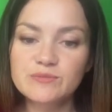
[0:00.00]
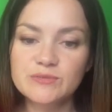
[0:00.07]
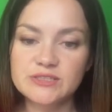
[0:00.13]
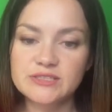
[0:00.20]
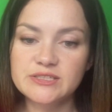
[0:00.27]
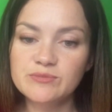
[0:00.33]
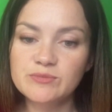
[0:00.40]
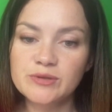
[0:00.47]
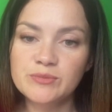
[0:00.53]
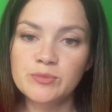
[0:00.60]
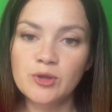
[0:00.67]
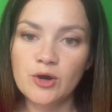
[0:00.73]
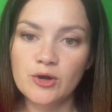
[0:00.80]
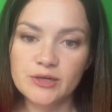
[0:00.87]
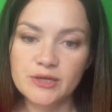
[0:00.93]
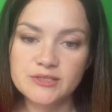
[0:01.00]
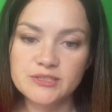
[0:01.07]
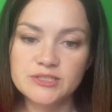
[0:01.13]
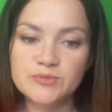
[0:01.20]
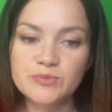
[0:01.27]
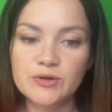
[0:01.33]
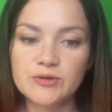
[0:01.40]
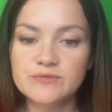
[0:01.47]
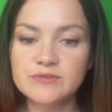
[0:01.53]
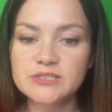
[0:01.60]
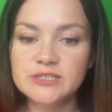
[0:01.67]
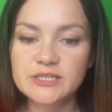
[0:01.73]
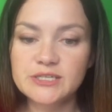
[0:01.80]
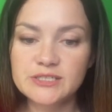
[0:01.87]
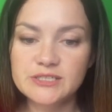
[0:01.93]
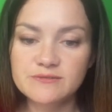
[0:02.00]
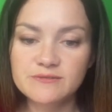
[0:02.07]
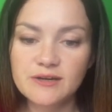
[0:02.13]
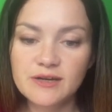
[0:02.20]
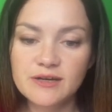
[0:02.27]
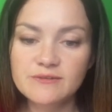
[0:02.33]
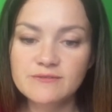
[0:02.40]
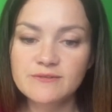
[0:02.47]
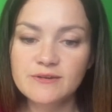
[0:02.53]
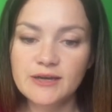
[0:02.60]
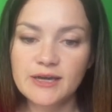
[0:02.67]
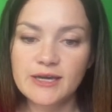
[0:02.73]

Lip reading: but simply blocking this pawn with king d5,